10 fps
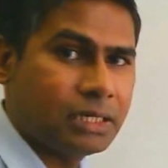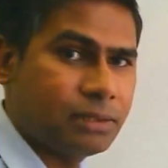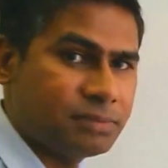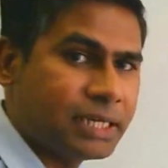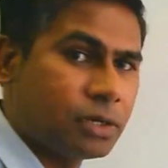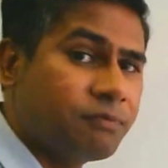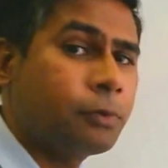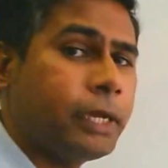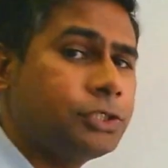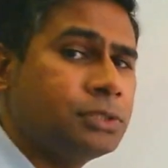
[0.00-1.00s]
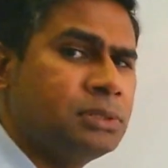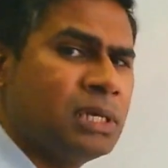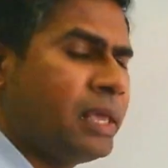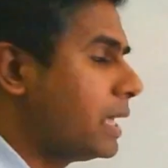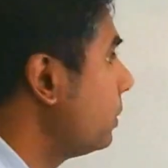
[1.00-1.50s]
set of equations,
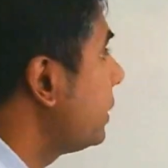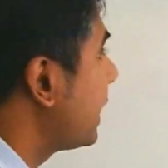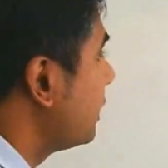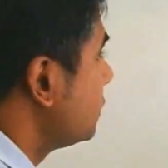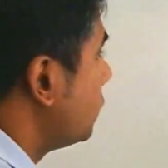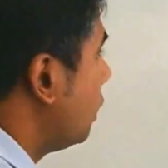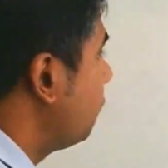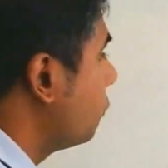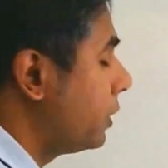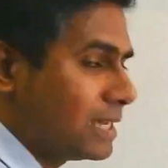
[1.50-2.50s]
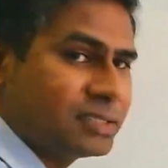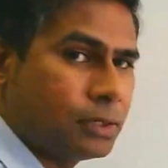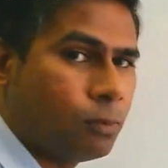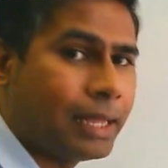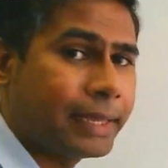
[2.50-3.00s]
and we can solve for x and
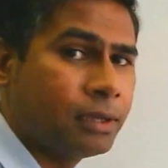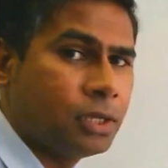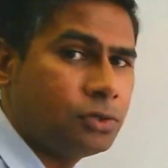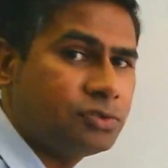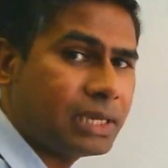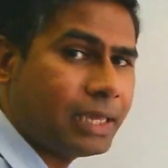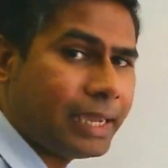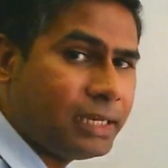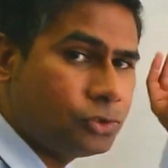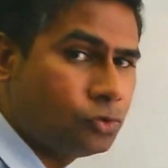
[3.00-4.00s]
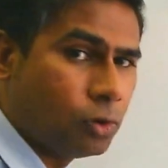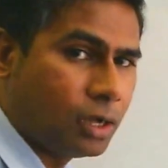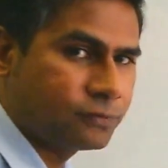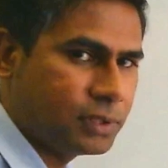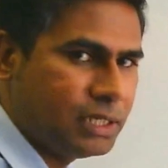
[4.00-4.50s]
y using any two
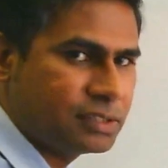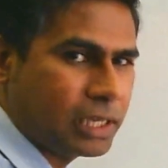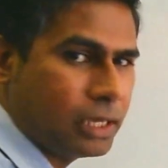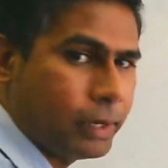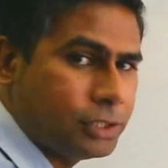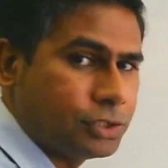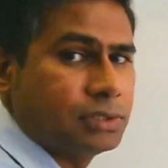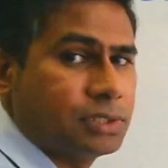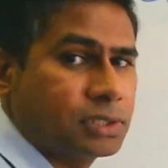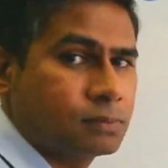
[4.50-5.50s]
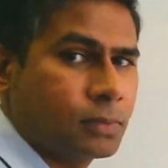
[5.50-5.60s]
of these equations.